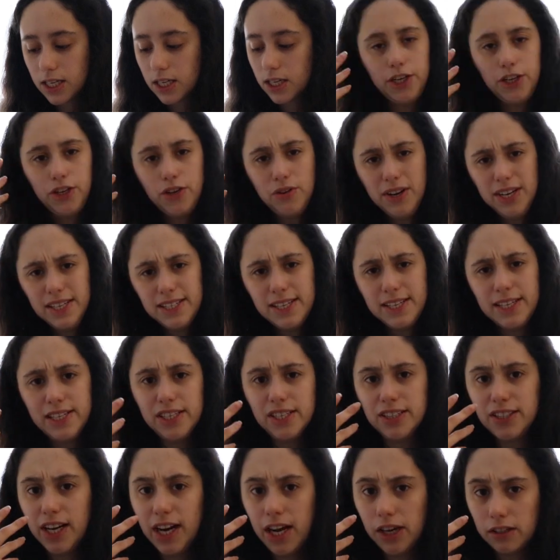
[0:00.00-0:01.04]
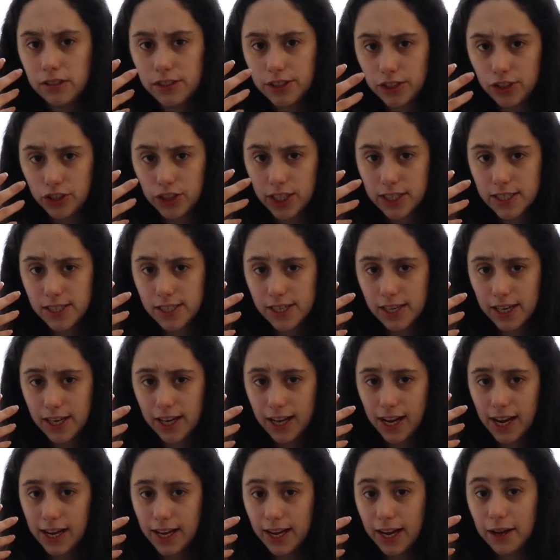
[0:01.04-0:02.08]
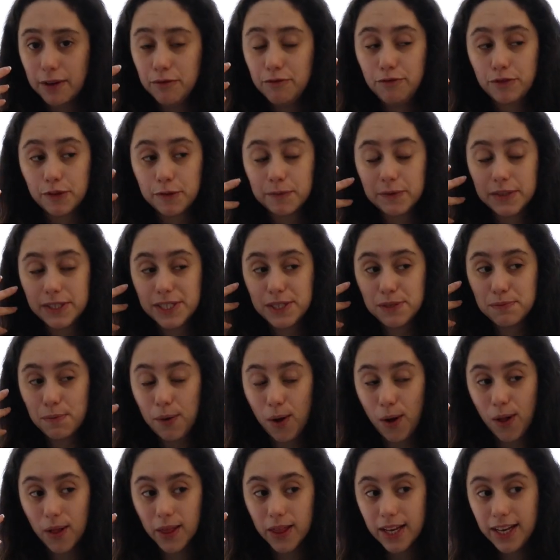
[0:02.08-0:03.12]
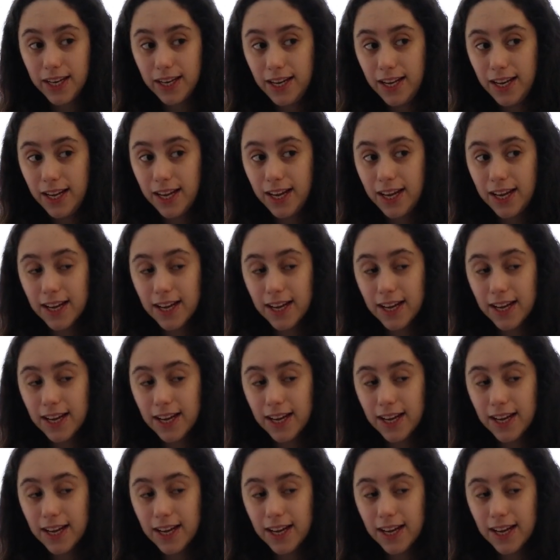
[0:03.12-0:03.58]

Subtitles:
Can you guys hear how congested I am from this pollen?